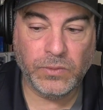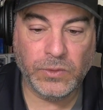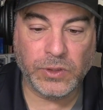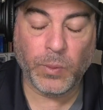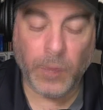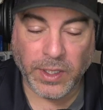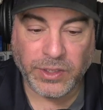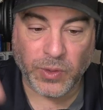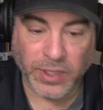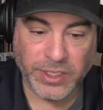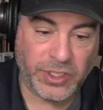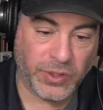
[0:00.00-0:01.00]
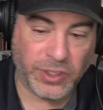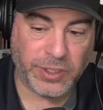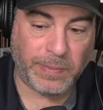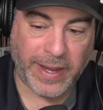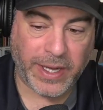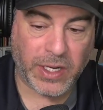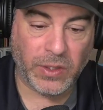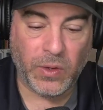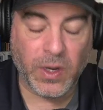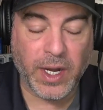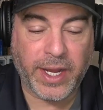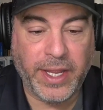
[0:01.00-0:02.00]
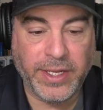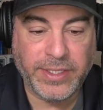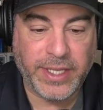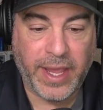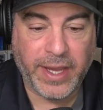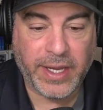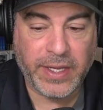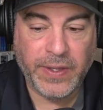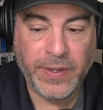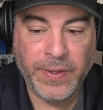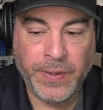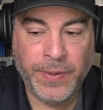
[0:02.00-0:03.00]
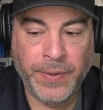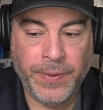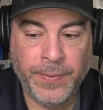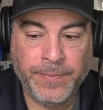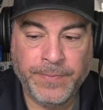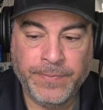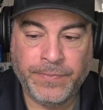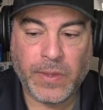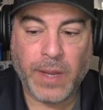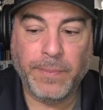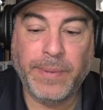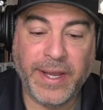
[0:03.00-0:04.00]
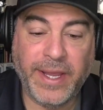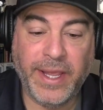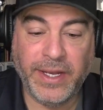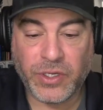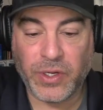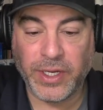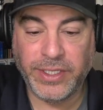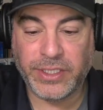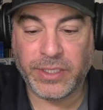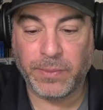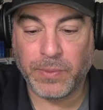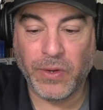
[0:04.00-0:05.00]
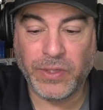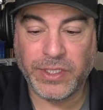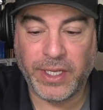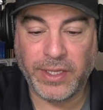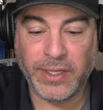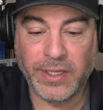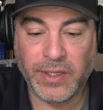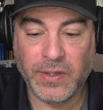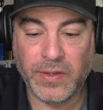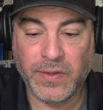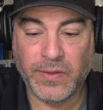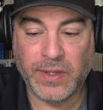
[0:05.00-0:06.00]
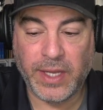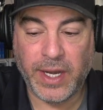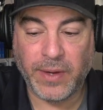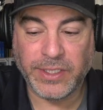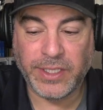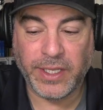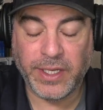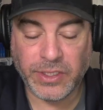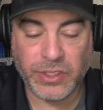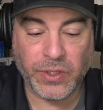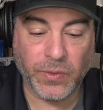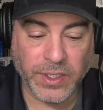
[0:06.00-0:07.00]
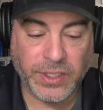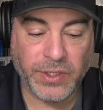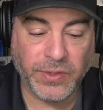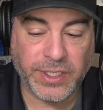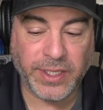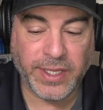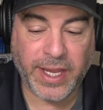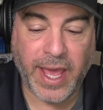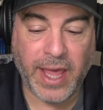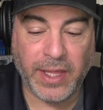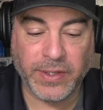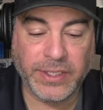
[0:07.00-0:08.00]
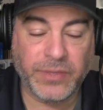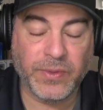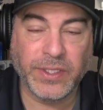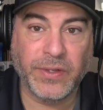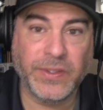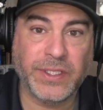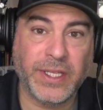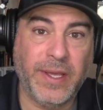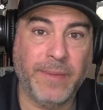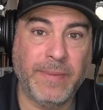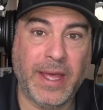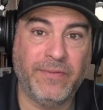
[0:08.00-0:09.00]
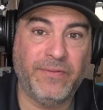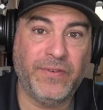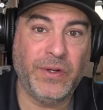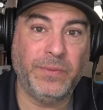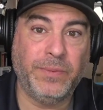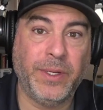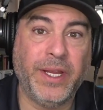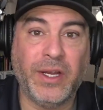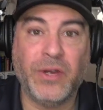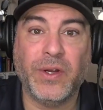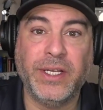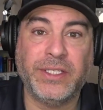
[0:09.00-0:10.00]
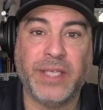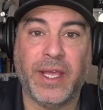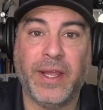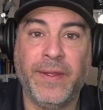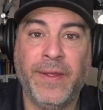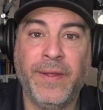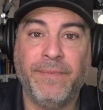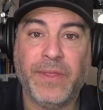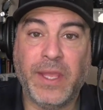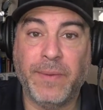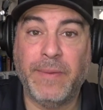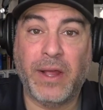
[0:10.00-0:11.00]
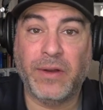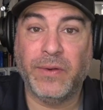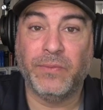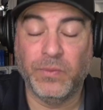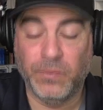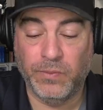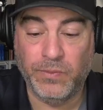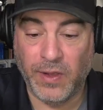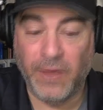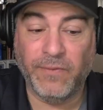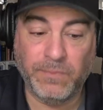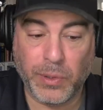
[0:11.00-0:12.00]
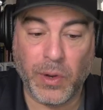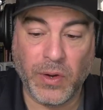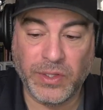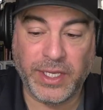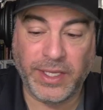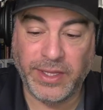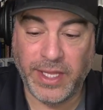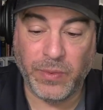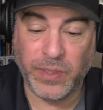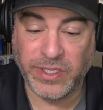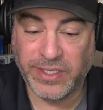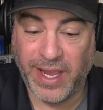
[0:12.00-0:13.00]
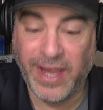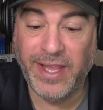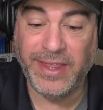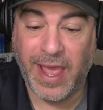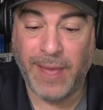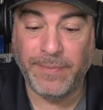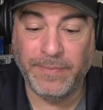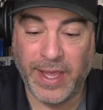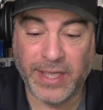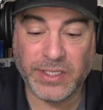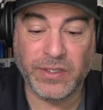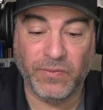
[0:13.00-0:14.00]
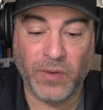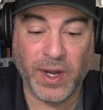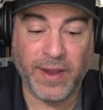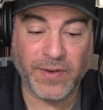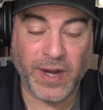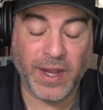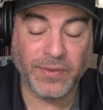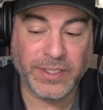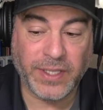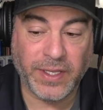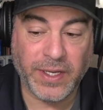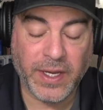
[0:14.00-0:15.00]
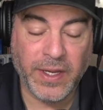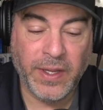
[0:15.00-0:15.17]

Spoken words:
was reduce my caloric intake, but increase the protein that I was eating. So reducing the calories, reducing the amount of food, but increasing the amount of protein that was in that mix of whatever I was eating.